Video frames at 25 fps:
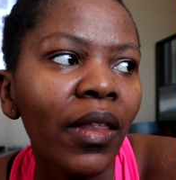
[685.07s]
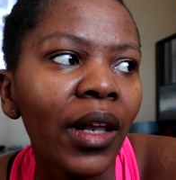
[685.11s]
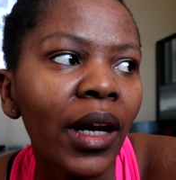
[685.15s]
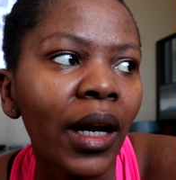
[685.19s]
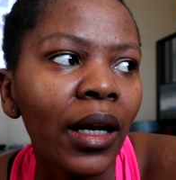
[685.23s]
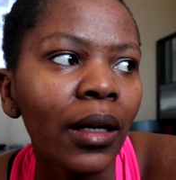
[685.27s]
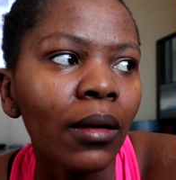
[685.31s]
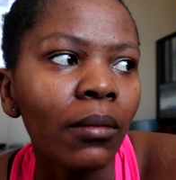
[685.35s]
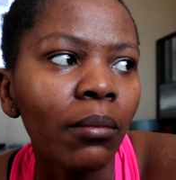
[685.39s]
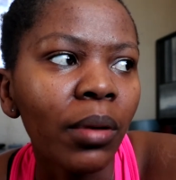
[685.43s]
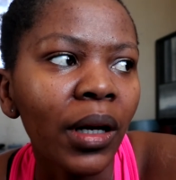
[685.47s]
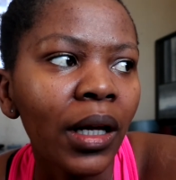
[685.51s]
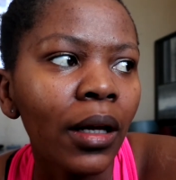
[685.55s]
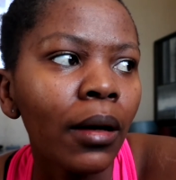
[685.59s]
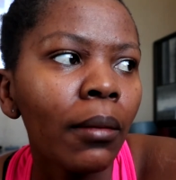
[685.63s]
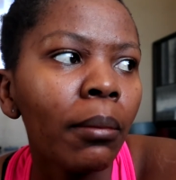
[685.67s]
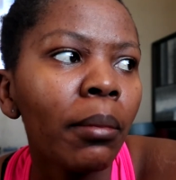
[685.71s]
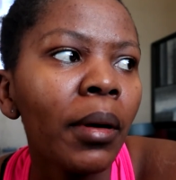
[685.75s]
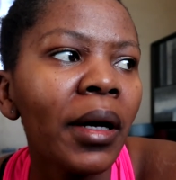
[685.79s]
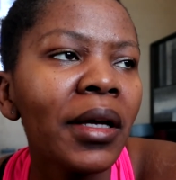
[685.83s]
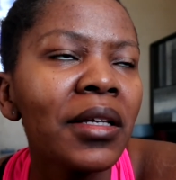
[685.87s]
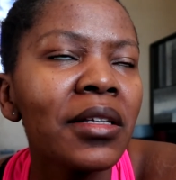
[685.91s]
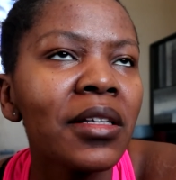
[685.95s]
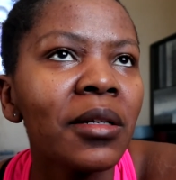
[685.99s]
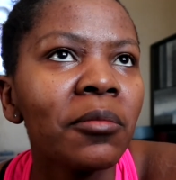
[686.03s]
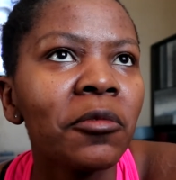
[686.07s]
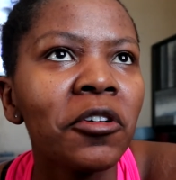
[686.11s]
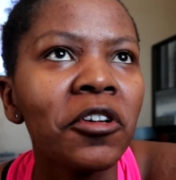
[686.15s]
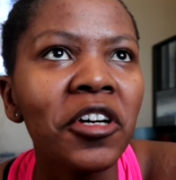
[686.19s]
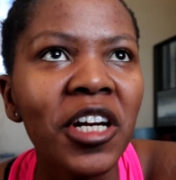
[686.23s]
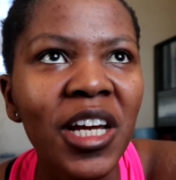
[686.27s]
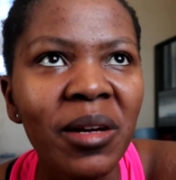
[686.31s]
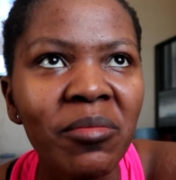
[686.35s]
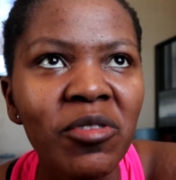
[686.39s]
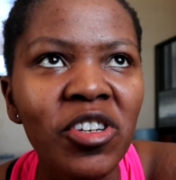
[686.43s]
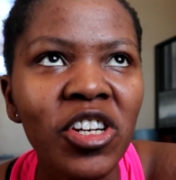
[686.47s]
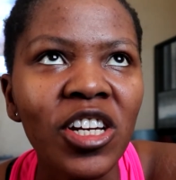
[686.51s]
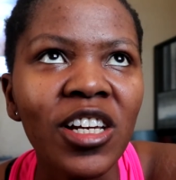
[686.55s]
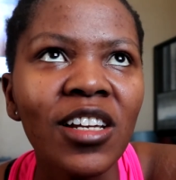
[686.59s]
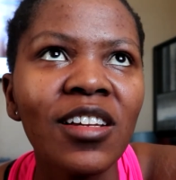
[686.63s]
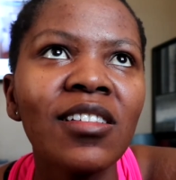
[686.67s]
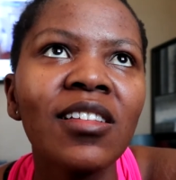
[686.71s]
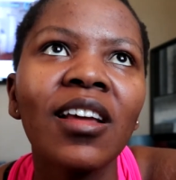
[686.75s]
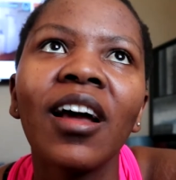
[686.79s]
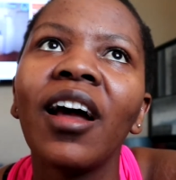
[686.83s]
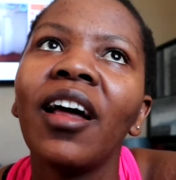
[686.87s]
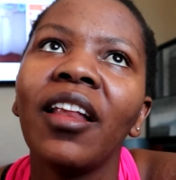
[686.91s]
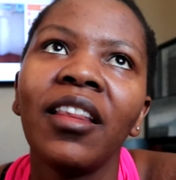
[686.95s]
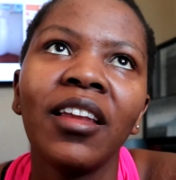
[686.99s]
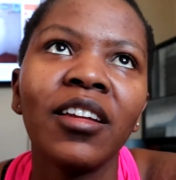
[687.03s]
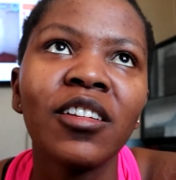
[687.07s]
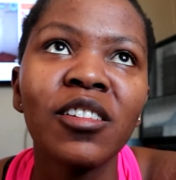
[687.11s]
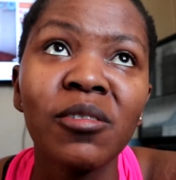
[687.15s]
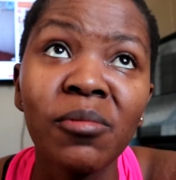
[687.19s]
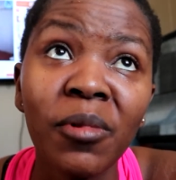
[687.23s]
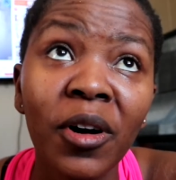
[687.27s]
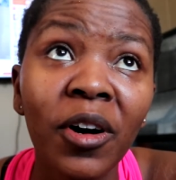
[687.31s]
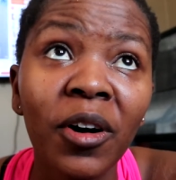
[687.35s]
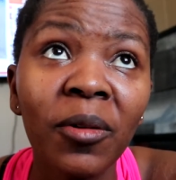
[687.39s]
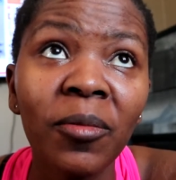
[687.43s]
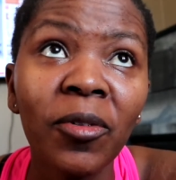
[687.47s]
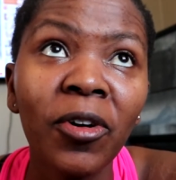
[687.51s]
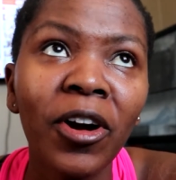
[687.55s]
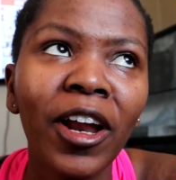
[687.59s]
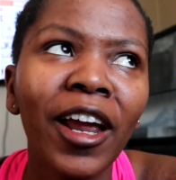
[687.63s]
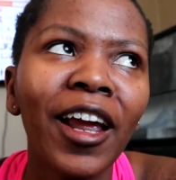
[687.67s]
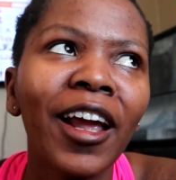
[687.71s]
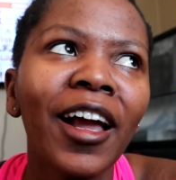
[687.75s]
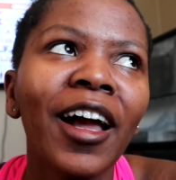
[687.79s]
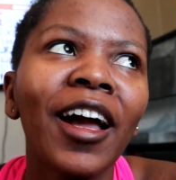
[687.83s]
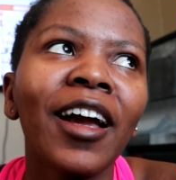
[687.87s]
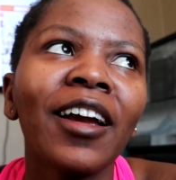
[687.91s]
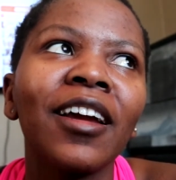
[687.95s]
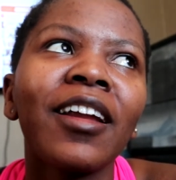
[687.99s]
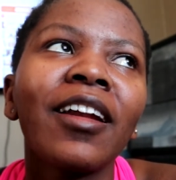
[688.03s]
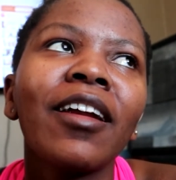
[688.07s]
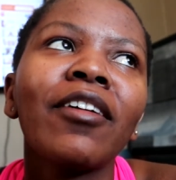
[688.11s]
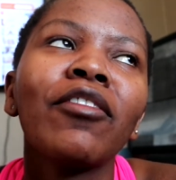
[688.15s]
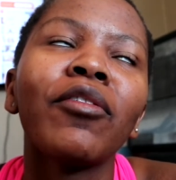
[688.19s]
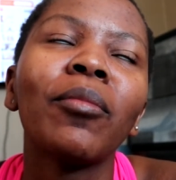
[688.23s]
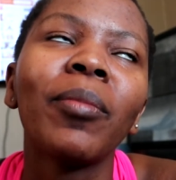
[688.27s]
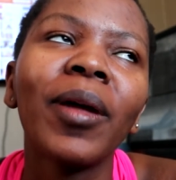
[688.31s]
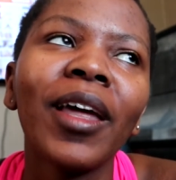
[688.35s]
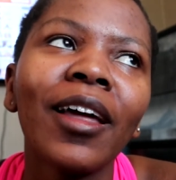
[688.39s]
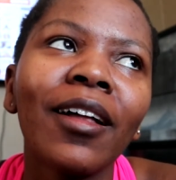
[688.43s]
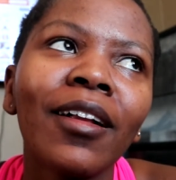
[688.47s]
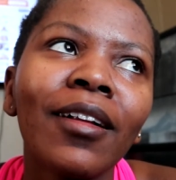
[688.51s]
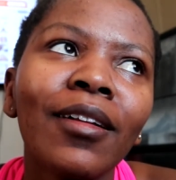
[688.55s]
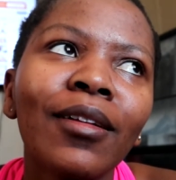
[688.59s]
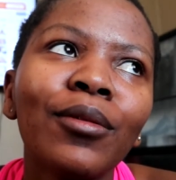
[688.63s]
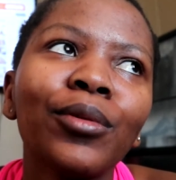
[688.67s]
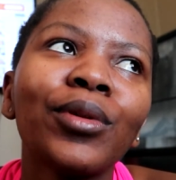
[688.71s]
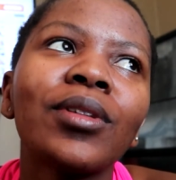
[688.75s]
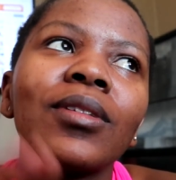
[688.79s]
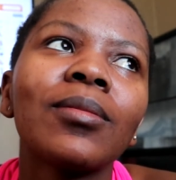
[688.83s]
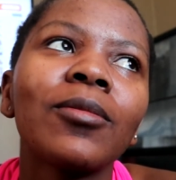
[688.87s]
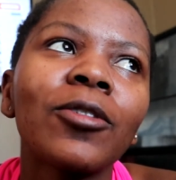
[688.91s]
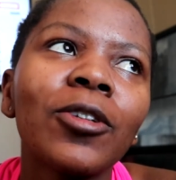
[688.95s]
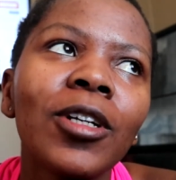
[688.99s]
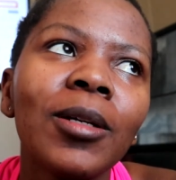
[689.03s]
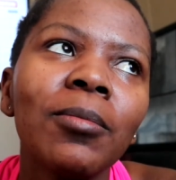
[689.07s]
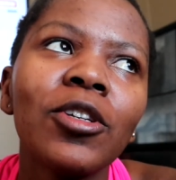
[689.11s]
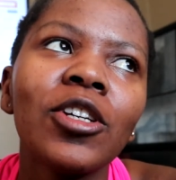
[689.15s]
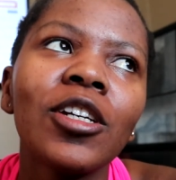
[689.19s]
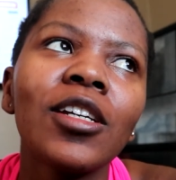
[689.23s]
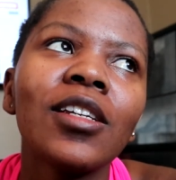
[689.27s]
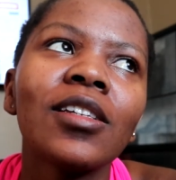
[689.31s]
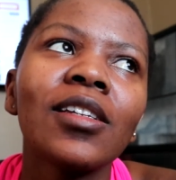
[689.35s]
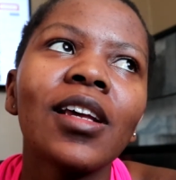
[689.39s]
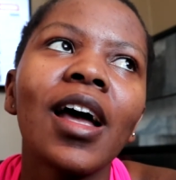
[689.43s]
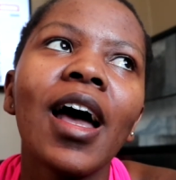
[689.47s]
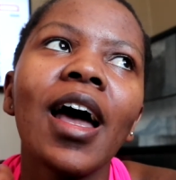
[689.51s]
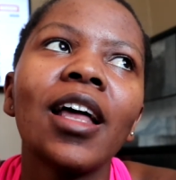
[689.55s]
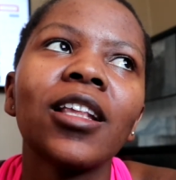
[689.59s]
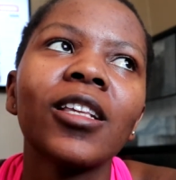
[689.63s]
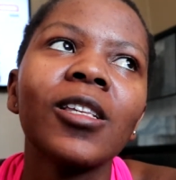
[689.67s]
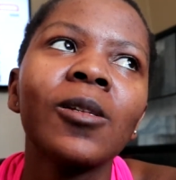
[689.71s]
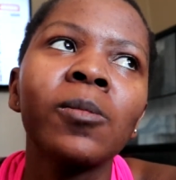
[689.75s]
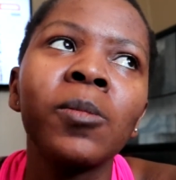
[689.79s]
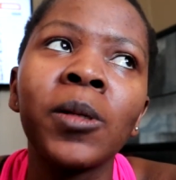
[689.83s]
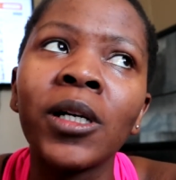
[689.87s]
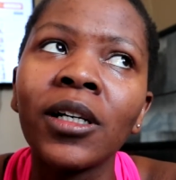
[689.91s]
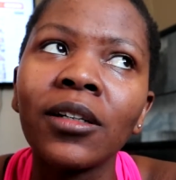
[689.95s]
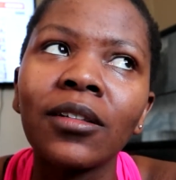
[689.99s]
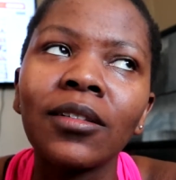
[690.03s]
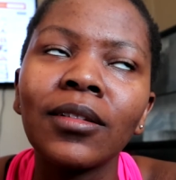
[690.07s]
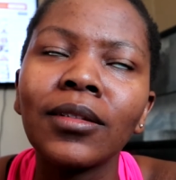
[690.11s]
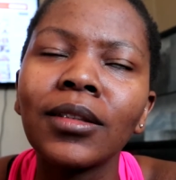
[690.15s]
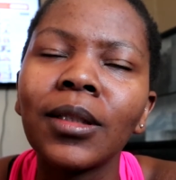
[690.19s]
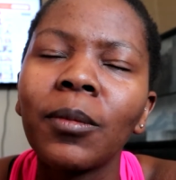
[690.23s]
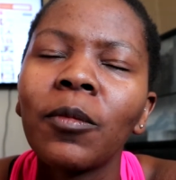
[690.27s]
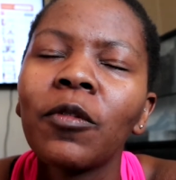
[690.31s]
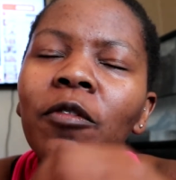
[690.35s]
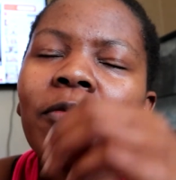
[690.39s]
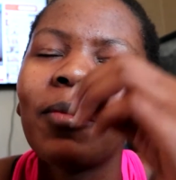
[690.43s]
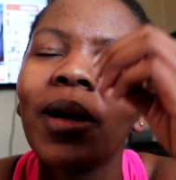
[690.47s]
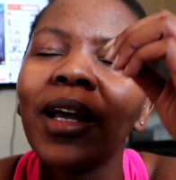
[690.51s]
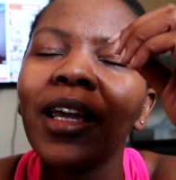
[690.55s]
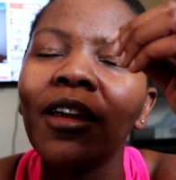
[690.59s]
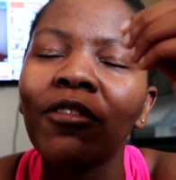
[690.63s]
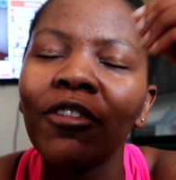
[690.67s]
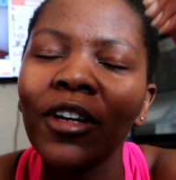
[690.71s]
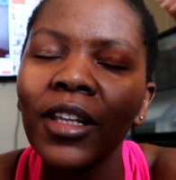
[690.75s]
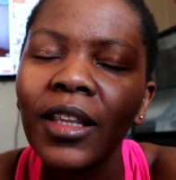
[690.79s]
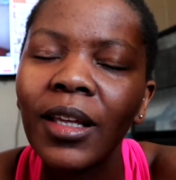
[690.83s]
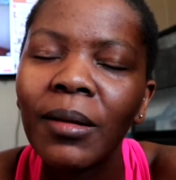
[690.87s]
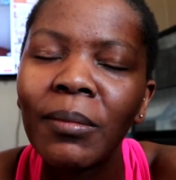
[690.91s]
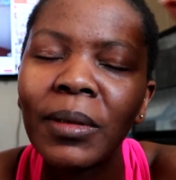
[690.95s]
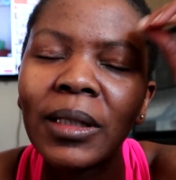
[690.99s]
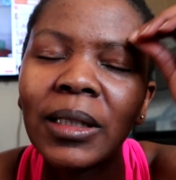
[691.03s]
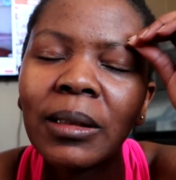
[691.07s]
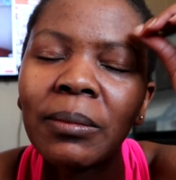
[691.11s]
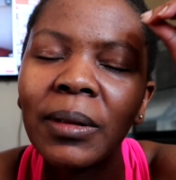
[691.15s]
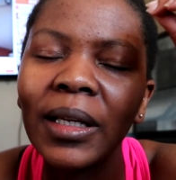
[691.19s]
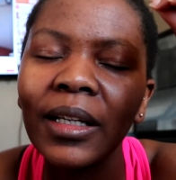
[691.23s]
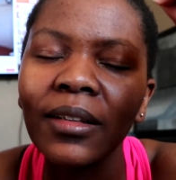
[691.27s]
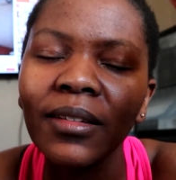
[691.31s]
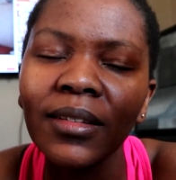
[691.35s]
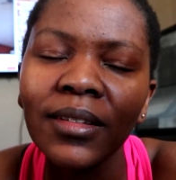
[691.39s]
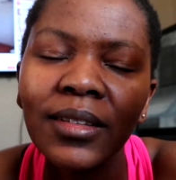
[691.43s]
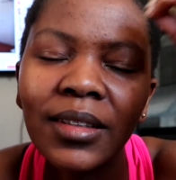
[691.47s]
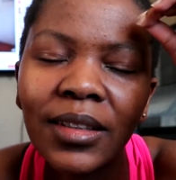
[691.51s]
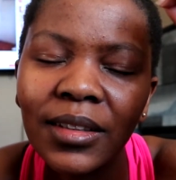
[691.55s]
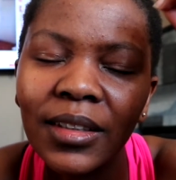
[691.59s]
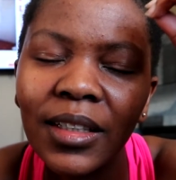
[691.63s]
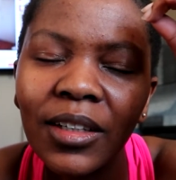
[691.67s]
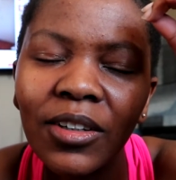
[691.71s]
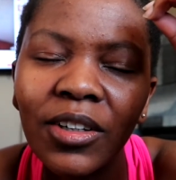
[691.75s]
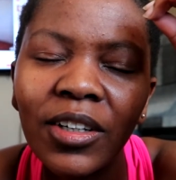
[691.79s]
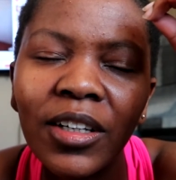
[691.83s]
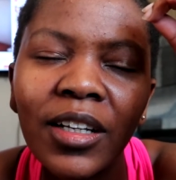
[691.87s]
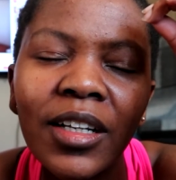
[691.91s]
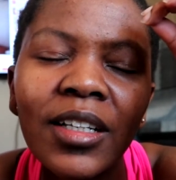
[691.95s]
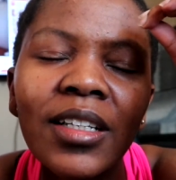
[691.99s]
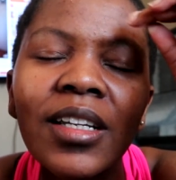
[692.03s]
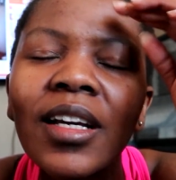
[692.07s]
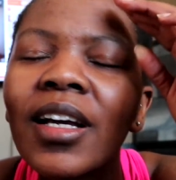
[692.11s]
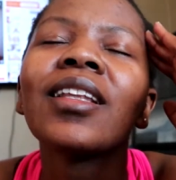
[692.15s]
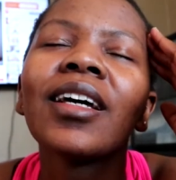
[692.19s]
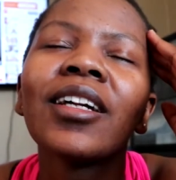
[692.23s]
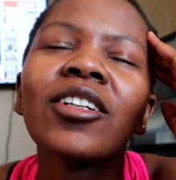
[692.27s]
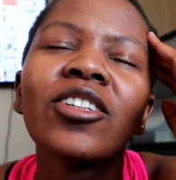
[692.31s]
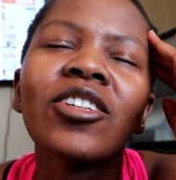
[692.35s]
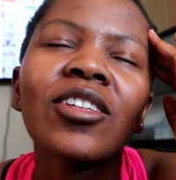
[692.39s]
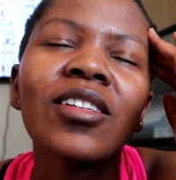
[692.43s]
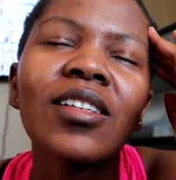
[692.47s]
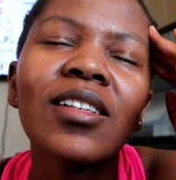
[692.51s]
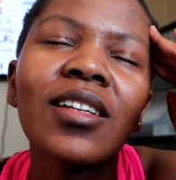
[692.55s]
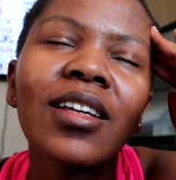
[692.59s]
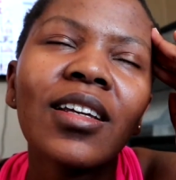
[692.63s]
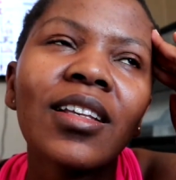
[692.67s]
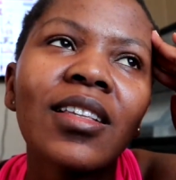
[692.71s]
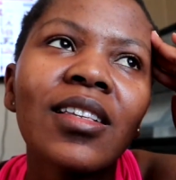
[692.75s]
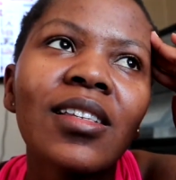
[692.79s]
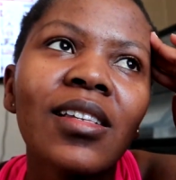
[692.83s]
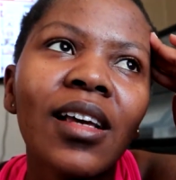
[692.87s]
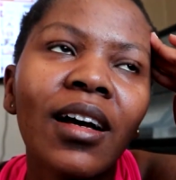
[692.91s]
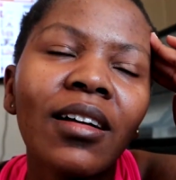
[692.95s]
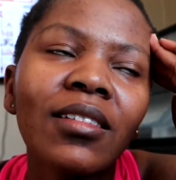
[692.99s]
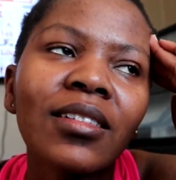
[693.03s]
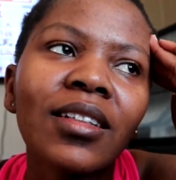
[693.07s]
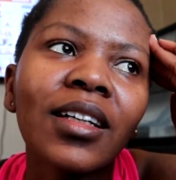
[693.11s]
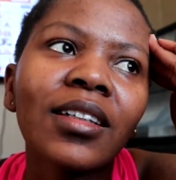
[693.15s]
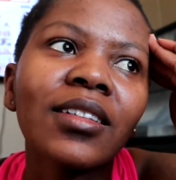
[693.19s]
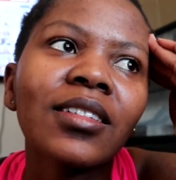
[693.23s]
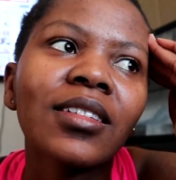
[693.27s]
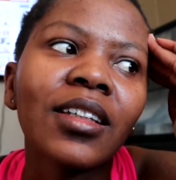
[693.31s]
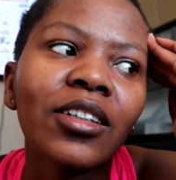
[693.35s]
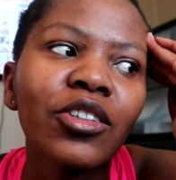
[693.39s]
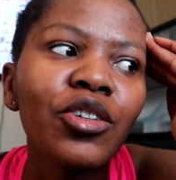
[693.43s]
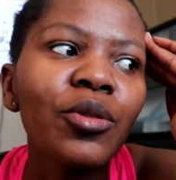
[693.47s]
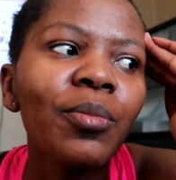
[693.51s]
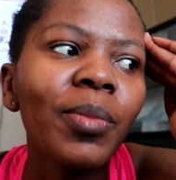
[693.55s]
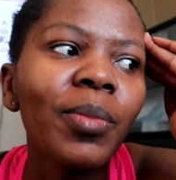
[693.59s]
Then I can pick up some cream cheese and then tomorrow morning I can have a bagel with some cream cheese and sprinkle some of my everything but the bagel seasoning on it. That just, it sounds like such a